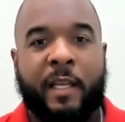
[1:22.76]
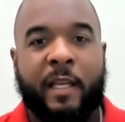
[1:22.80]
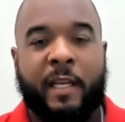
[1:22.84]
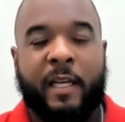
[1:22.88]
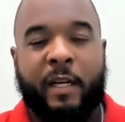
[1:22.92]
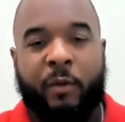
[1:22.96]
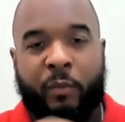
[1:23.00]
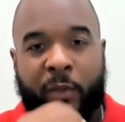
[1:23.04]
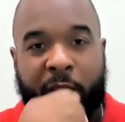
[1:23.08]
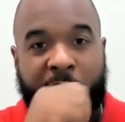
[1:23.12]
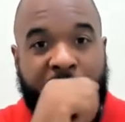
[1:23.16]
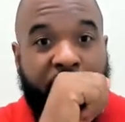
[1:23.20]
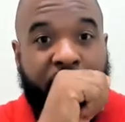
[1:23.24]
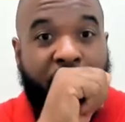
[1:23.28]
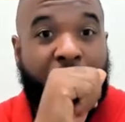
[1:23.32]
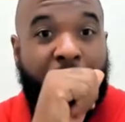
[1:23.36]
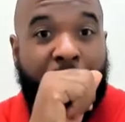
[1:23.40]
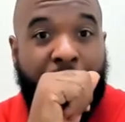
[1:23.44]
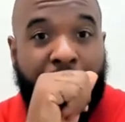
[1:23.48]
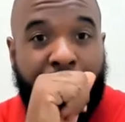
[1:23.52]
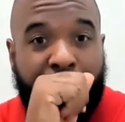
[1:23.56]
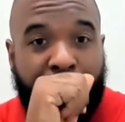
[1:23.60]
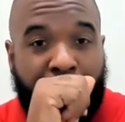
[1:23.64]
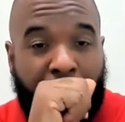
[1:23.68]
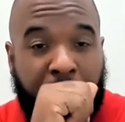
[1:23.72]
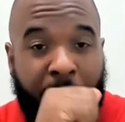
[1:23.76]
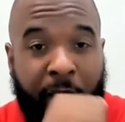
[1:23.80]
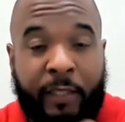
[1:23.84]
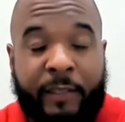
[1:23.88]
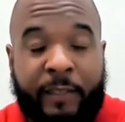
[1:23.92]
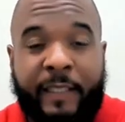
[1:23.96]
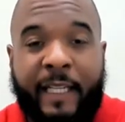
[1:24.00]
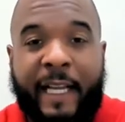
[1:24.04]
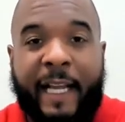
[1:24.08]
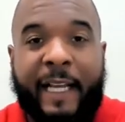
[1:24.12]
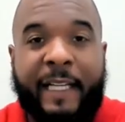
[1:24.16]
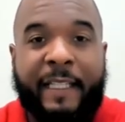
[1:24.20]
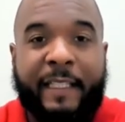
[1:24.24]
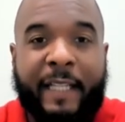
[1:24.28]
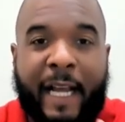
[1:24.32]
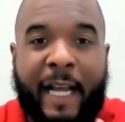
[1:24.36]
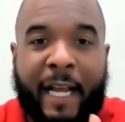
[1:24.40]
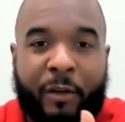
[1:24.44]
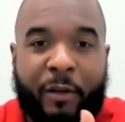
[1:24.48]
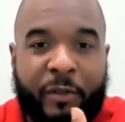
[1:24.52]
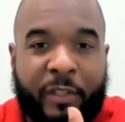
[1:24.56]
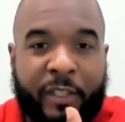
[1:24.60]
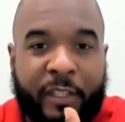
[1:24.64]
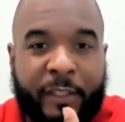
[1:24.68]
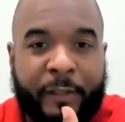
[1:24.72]
and we saw
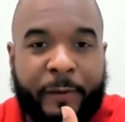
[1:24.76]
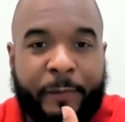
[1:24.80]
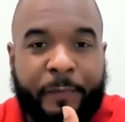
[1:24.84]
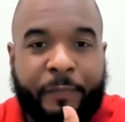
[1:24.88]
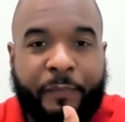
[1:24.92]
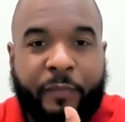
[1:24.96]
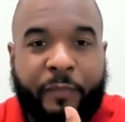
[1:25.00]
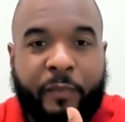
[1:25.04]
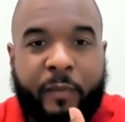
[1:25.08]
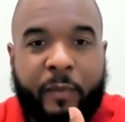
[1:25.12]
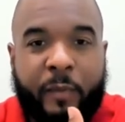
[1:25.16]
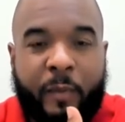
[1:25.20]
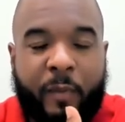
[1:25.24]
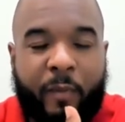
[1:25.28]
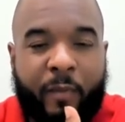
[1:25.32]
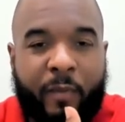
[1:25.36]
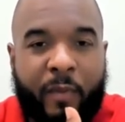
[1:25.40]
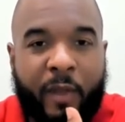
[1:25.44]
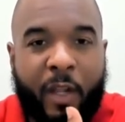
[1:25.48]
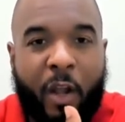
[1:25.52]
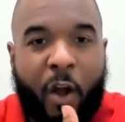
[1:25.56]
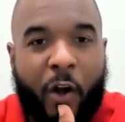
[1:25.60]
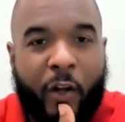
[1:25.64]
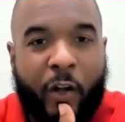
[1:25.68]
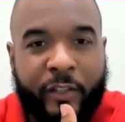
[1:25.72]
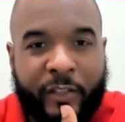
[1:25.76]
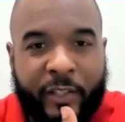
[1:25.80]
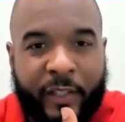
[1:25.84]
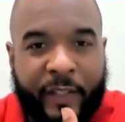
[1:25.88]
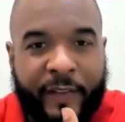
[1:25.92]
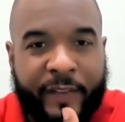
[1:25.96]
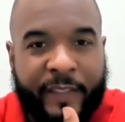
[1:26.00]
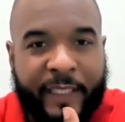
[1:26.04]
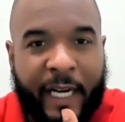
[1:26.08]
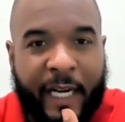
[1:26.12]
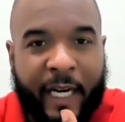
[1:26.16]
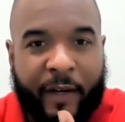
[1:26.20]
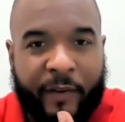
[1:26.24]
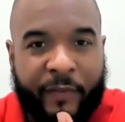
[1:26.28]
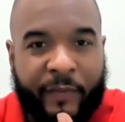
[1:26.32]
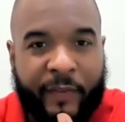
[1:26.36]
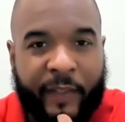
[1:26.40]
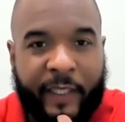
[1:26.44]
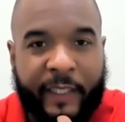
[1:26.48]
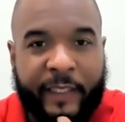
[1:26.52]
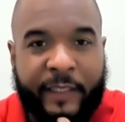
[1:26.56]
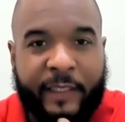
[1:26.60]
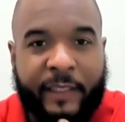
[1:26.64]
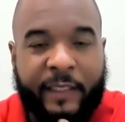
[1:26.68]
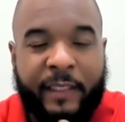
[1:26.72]
how the altar of
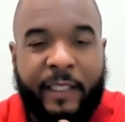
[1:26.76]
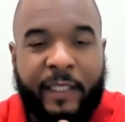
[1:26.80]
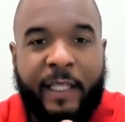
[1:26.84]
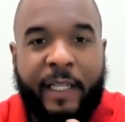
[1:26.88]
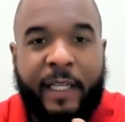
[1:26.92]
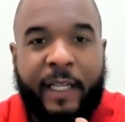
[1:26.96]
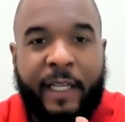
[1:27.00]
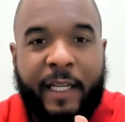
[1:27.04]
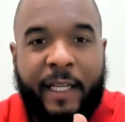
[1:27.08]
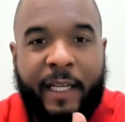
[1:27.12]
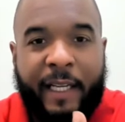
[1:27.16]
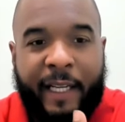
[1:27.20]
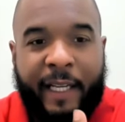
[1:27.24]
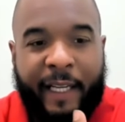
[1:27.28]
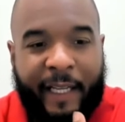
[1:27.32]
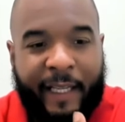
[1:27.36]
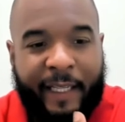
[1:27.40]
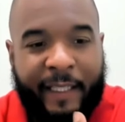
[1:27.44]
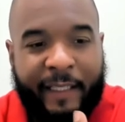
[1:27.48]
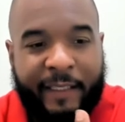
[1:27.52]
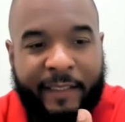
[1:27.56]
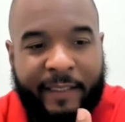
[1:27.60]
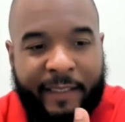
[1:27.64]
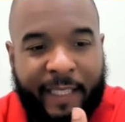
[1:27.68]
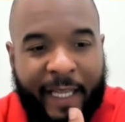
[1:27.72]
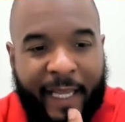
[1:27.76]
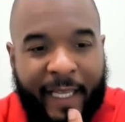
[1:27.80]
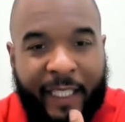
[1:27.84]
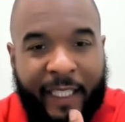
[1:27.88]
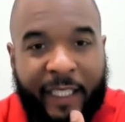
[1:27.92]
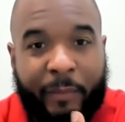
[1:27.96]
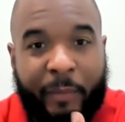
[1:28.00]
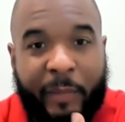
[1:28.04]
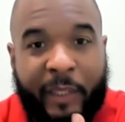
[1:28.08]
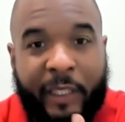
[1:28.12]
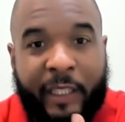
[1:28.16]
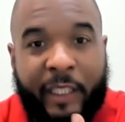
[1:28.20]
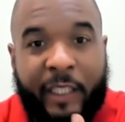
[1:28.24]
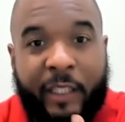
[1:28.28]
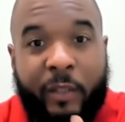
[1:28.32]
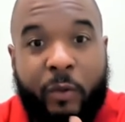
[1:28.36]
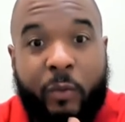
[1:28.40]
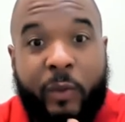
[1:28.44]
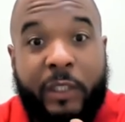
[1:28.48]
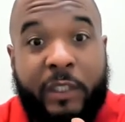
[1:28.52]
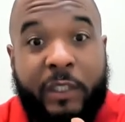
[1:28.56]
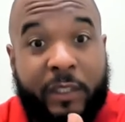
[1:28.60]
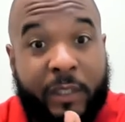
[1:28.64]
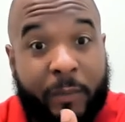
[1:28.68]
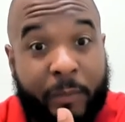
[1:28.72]
sacrifice is the element in
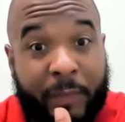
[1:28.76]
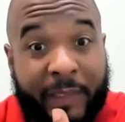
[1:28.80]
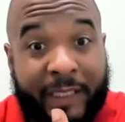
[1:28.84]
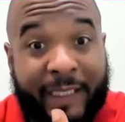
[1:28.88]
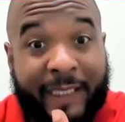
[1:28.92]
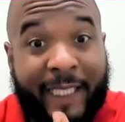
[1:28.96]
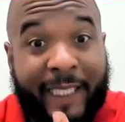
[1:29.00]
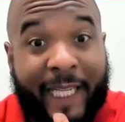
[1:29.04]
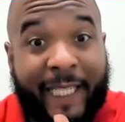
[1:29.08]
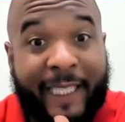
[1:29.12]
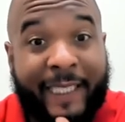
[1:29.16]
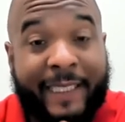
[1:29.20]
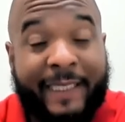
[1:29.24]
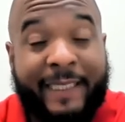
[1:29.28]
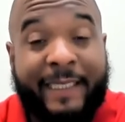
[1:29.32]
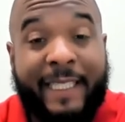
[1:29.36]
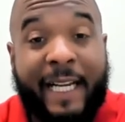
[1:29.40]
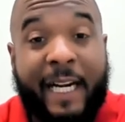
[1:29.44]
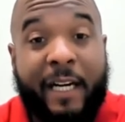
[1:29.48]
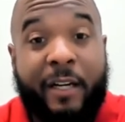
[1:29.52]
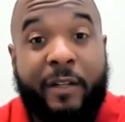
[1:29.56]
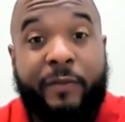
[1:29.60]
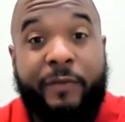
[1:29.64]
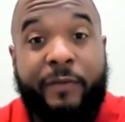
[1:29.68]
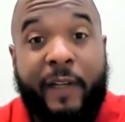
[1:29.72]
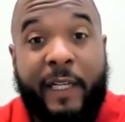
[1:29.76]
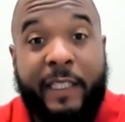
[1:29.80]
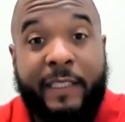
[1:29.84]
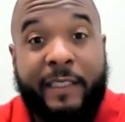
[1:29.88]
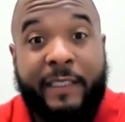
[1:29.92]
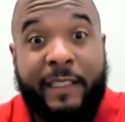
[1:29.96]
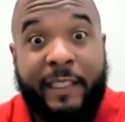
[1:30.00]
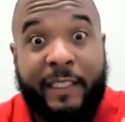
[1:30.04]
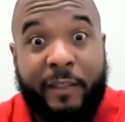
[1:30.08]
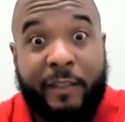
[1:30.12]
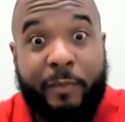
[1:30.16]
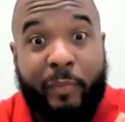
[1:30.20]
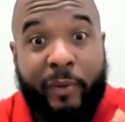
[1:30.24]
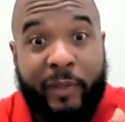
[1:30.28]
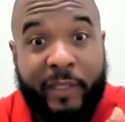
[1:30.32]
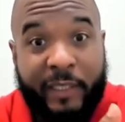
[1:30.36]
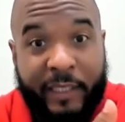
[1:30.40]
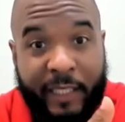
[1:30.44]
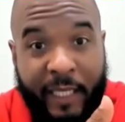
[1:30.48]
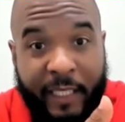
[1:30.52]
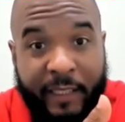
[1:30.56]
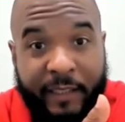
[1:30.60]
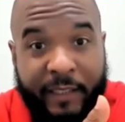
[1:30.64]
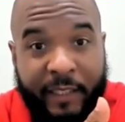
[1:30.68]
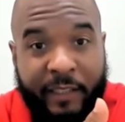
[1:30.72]
which the Messiah's sacrifice is
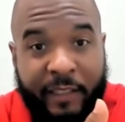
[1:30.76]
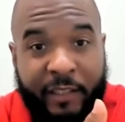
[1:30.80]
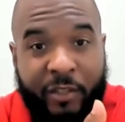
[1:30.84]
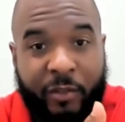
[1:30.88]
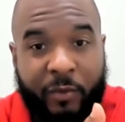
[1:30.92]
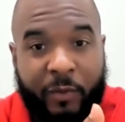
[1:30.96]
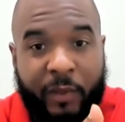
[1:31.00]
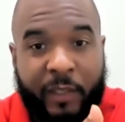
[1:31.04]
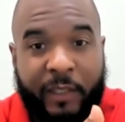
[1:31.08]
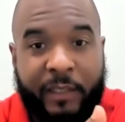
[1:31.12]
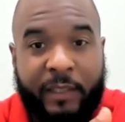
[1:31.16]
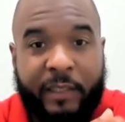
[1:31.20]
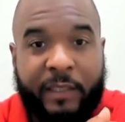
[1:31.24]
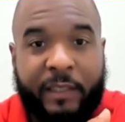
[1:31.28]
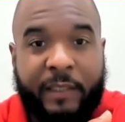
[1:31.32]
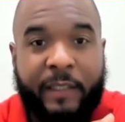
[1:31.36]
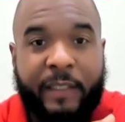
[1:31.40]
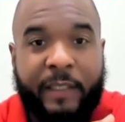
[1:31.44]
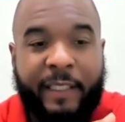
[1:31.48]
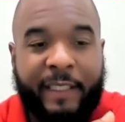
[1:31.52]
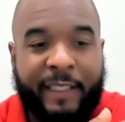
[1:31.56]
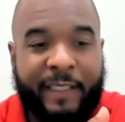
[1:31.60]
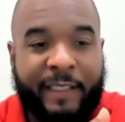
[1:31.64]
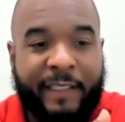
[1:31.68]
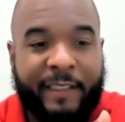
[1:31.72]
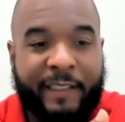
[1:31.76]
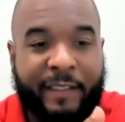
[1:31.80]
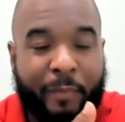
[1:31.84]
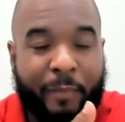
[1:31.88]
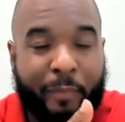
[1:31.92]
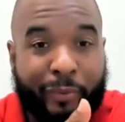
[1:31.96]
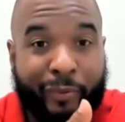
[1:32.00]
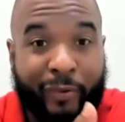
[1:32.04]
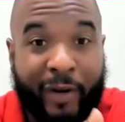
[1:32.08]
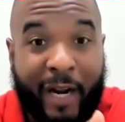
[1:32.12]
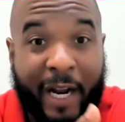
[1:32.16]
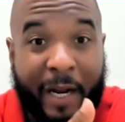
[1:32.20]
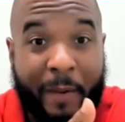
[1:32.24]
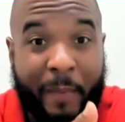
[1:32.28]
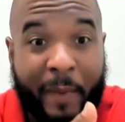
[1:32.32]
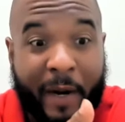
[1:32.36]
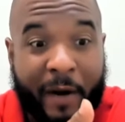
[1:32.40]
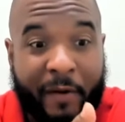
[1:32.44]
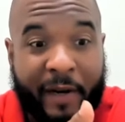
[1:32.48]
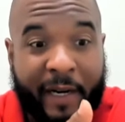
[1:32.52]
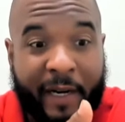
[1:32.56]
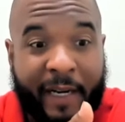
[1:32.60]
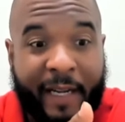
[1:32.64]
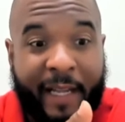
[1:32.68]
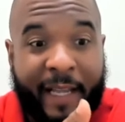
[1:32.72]
presented to us. It is the
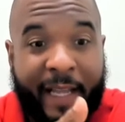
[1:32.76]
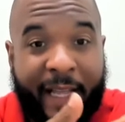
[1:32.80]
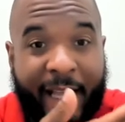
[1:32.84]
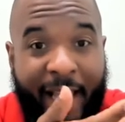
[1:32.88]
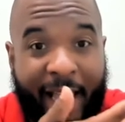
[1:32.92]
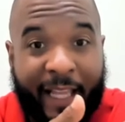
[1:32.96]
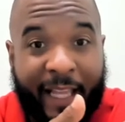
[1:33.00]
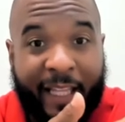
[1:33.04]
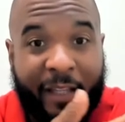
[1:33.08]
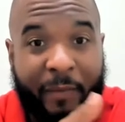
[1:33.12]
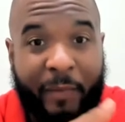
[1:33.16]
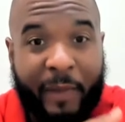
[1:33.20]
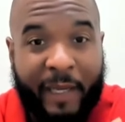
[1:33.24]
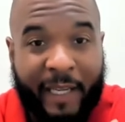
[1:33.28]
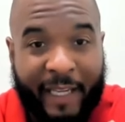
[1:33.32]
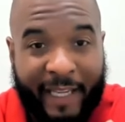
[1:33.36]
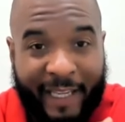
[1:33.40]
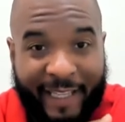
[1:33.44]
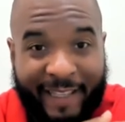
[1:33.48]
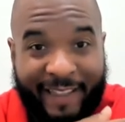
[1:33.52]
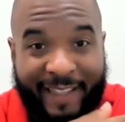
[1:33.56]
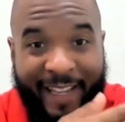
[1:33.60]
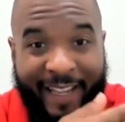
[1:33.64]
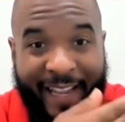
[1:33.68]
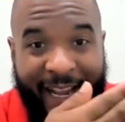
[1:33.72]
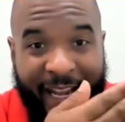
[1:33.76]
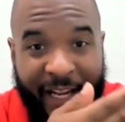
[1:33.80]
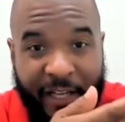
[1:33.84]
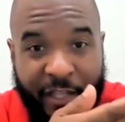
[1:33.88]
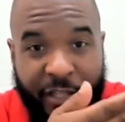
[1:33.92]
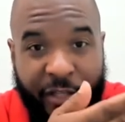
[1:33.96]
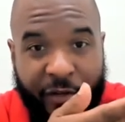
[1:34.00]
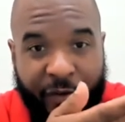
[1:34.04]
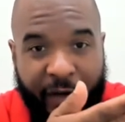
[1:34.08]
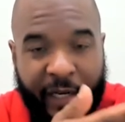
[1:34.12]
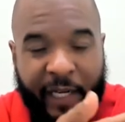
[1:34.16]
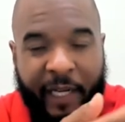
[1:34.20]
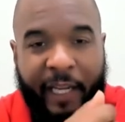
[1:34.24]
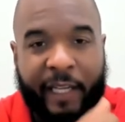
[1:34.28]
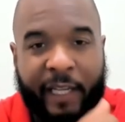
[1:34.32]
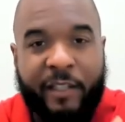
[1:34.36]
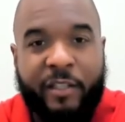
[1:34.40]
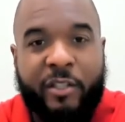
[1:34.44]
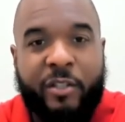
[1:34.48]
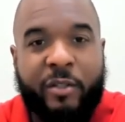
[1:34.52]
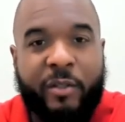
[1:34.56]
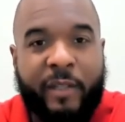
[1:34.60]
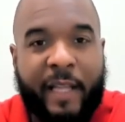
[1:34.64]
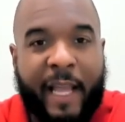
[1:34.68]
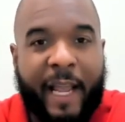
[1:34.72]
primary element in the entering
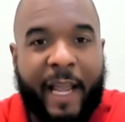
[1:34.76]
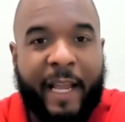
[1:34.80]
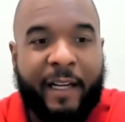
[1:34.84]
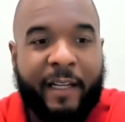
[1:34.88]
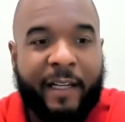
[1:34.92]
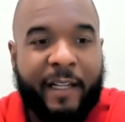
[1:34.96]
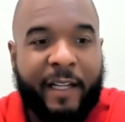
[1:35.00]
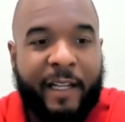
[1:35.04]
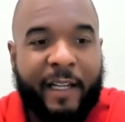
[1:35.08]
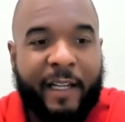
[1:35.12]
into that